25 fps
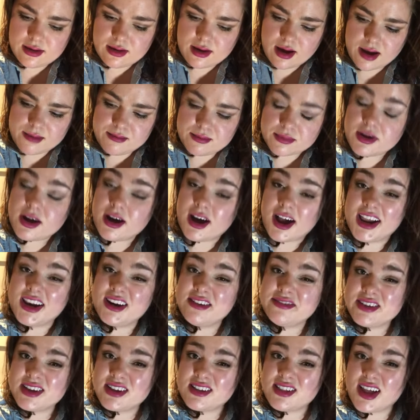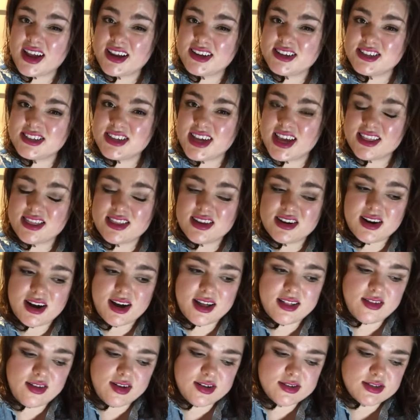I'm kind of inclined to take the
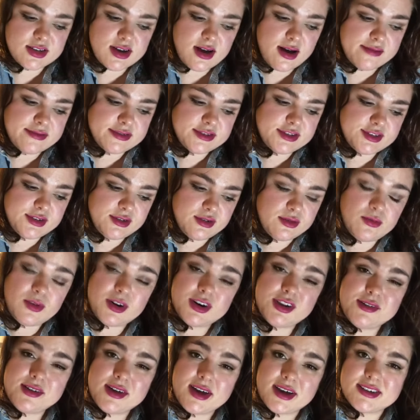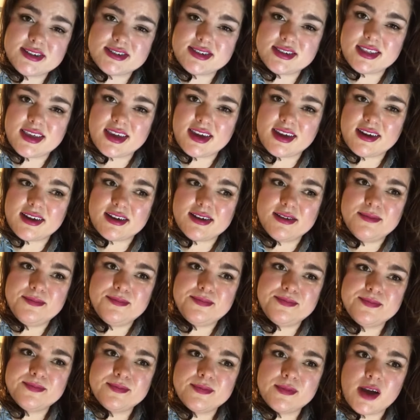nylons off soon. What do you guys think?
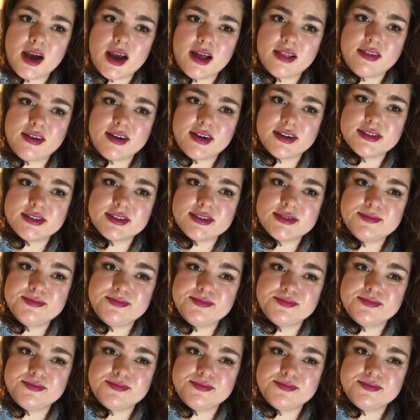Nylons?